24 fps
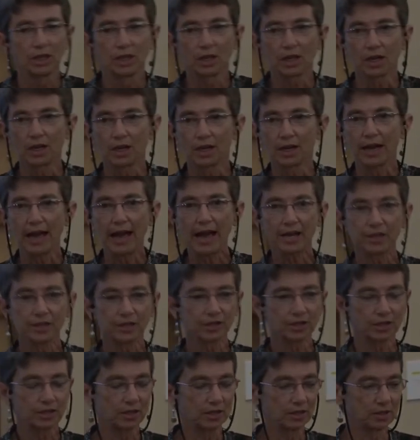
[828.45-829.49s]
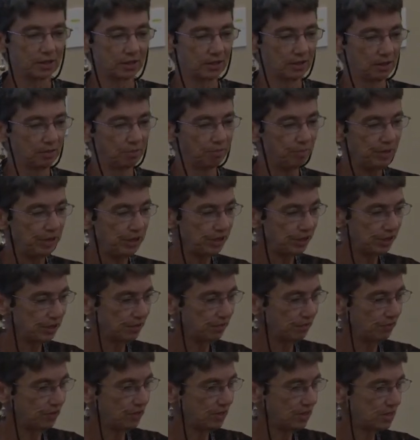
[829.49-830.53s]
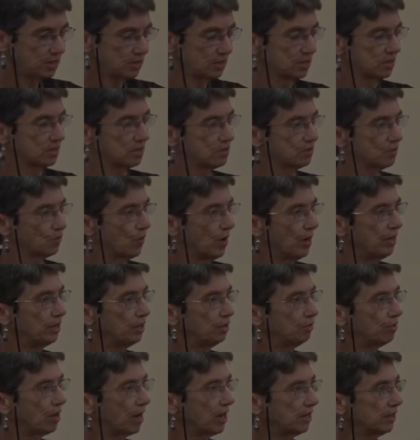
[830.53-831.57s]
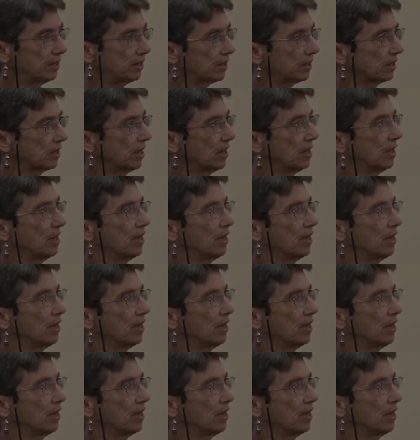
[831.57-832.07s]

uh, asked PCV Wendy Rice